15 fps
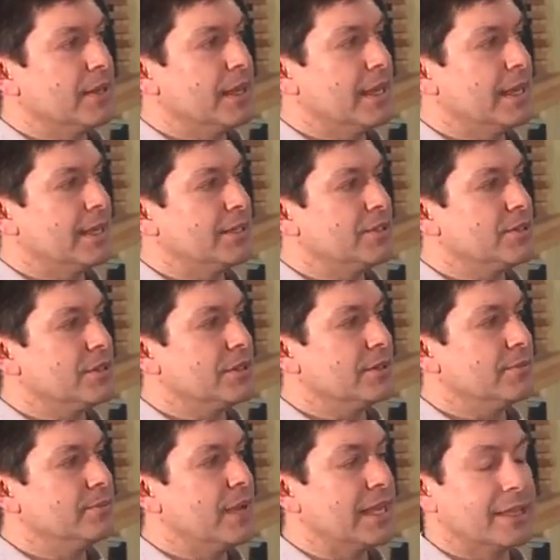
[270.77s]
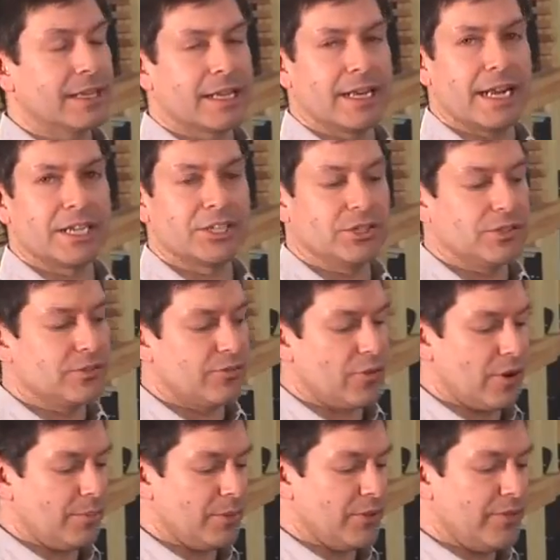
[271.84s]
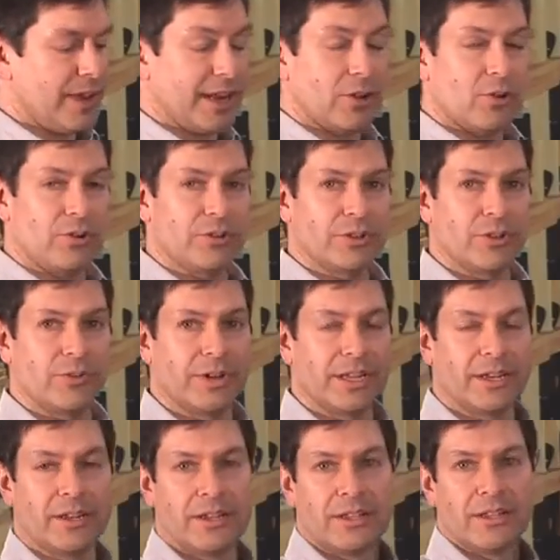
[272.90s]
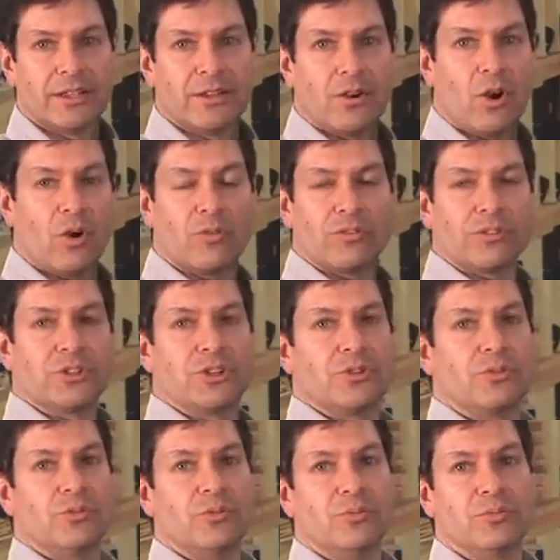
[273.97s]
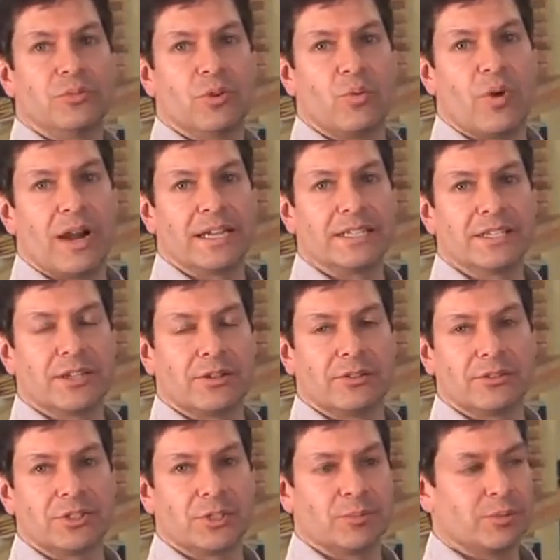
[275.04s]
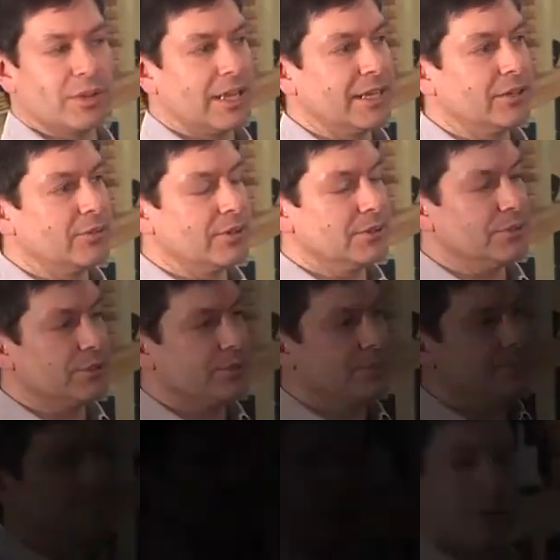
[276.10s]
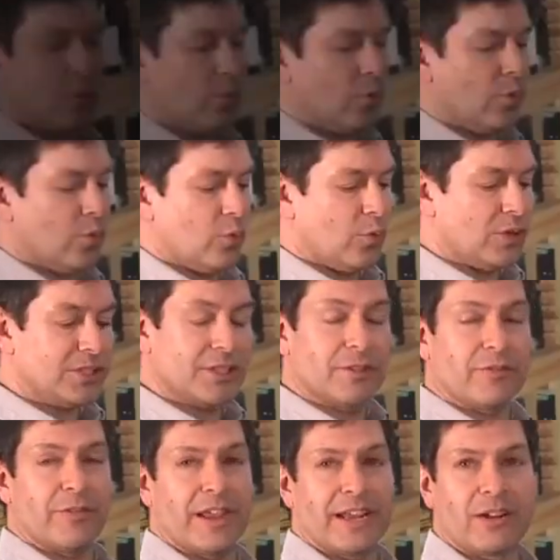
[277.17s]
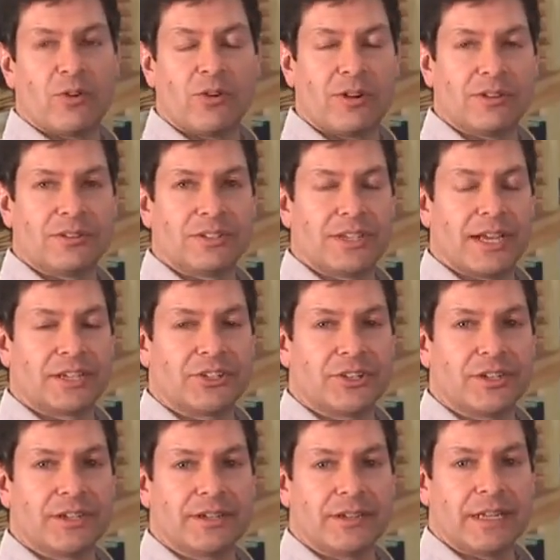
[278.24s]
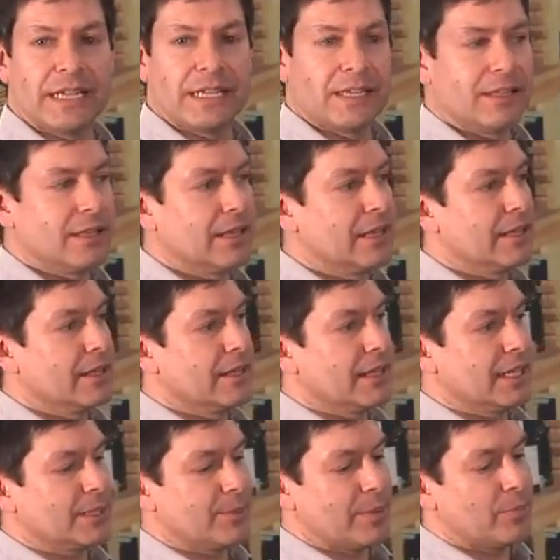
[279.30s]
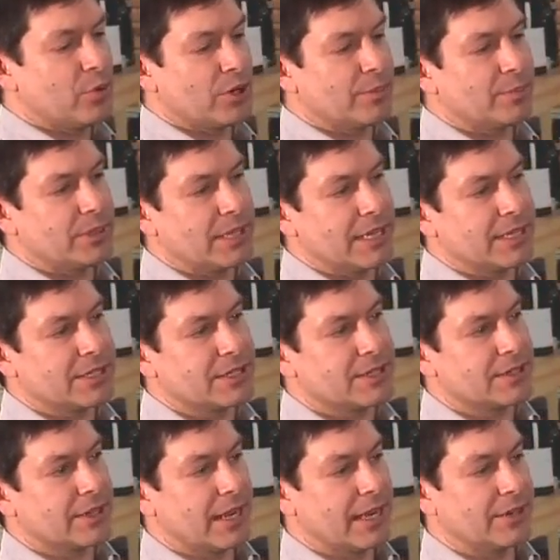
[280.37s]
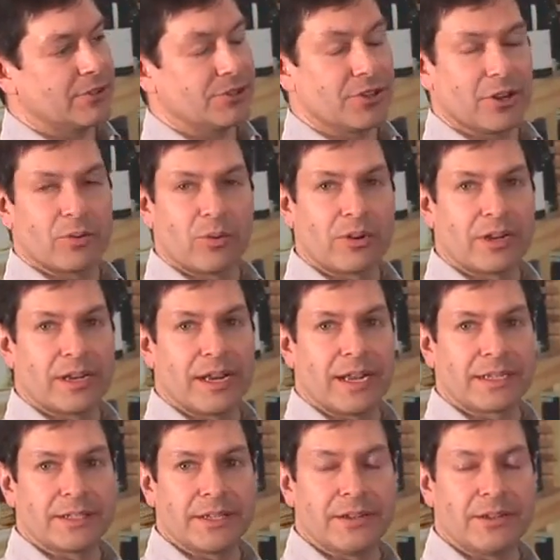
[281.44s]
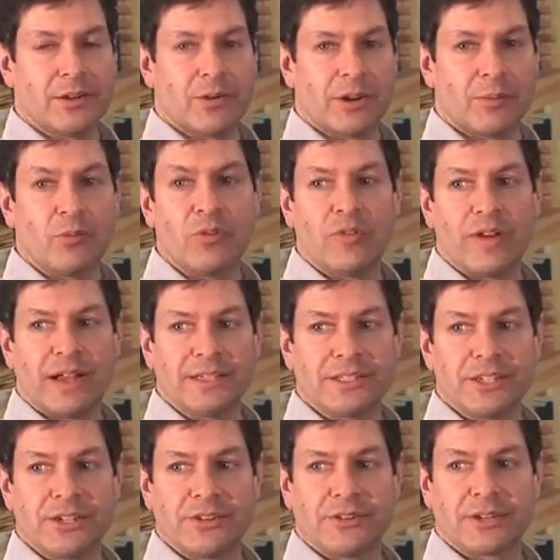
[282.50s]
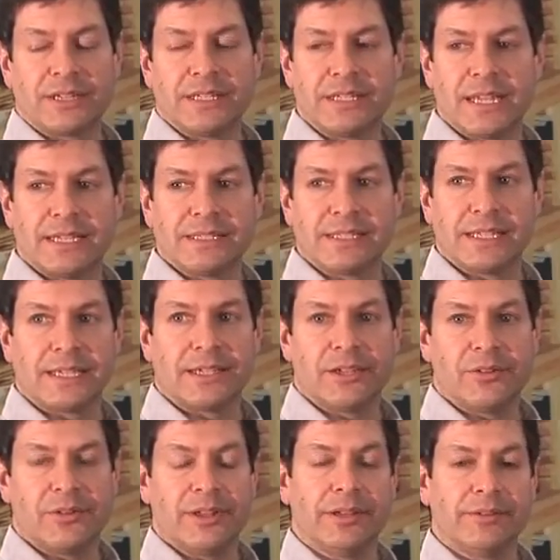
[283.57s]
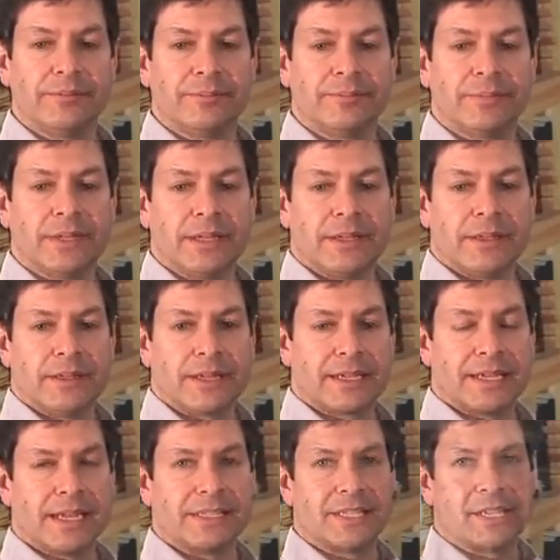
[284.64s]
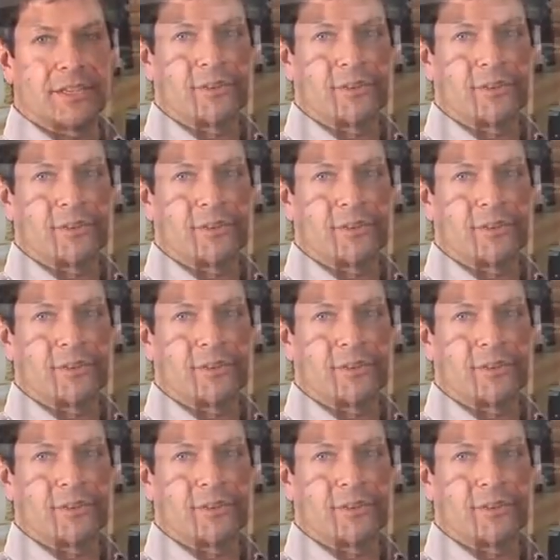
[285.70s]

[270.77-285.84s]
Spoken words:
and make the connections from the fan coil unit over to the wine cellar supply grills. Once the fan coil section has been put in place and your ductwork connected, you want to move on to your condensing unit. The condensing